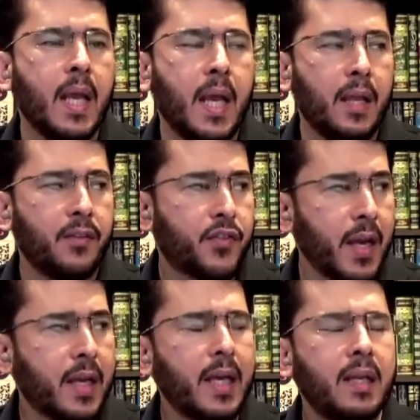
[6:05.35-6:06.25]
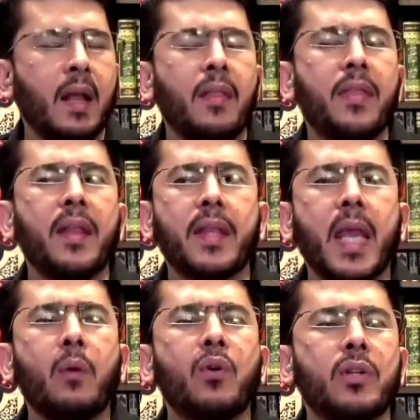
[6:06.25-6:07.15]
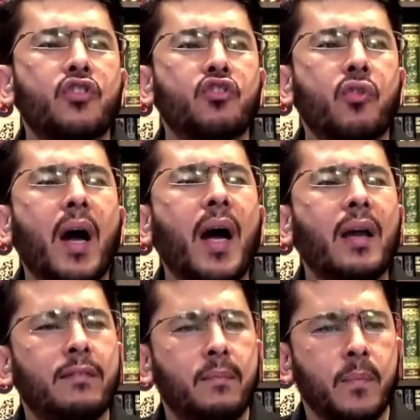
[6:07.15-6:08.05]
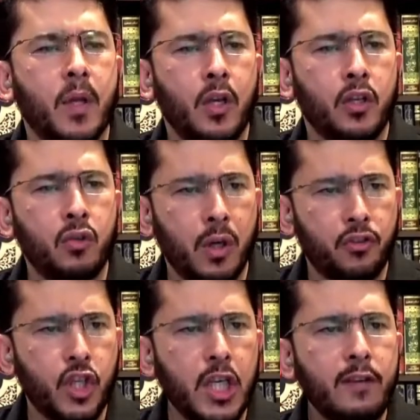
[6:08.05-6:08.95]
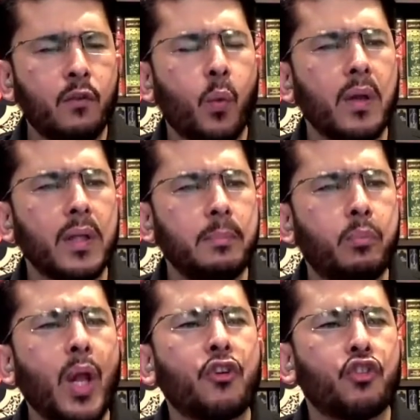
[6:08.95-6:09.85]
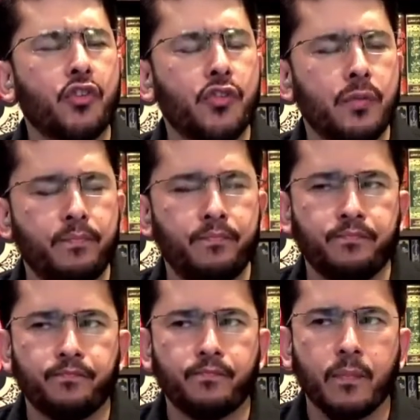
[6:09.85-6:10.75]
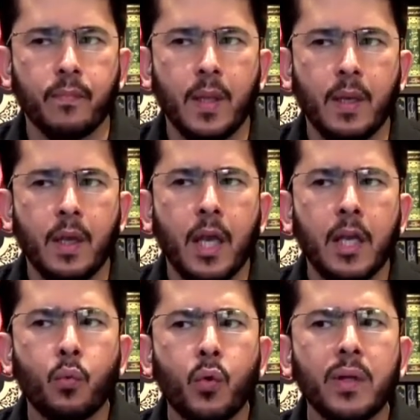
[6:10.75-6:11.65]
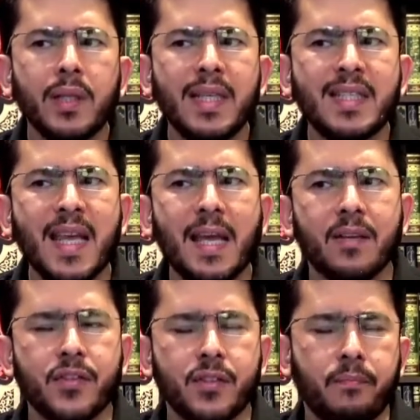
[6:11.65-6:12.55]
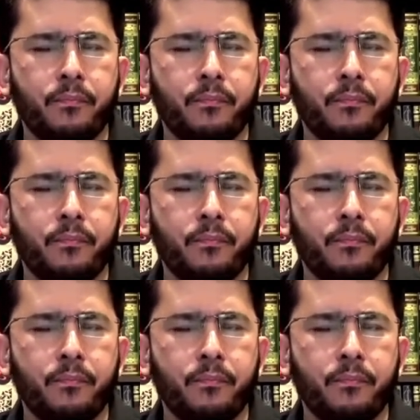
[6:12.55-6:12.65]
And second, that they would strive to achieve worldly pleasures and worldly status.